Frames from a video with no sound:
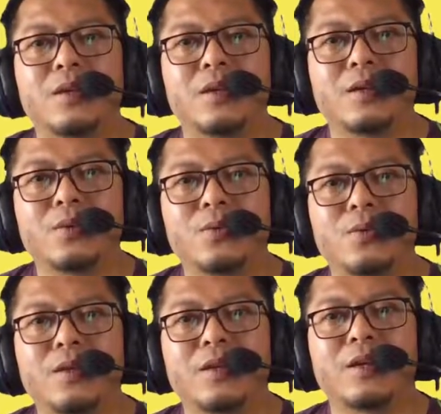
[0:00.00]

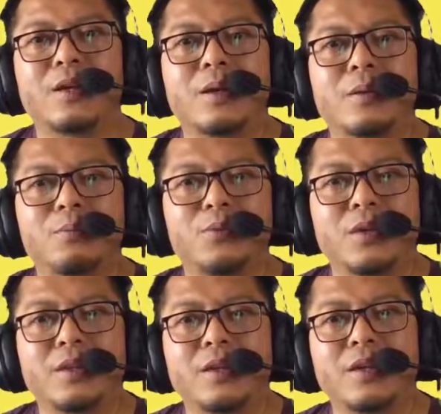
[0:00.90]
including
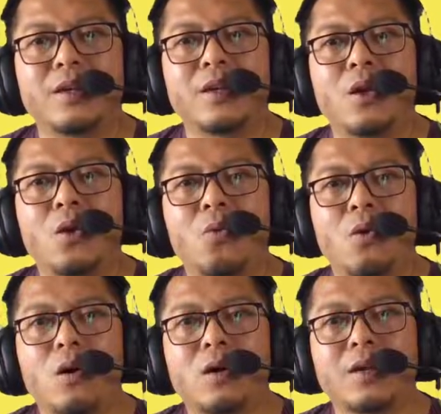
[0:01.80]
breathing,
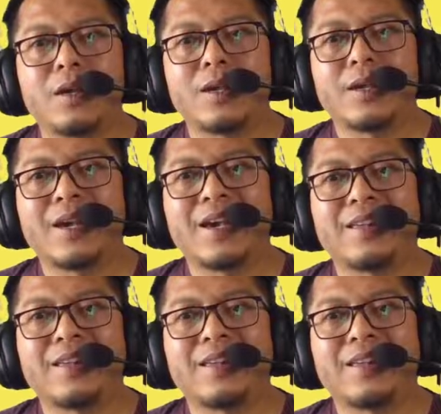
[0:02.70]
walking,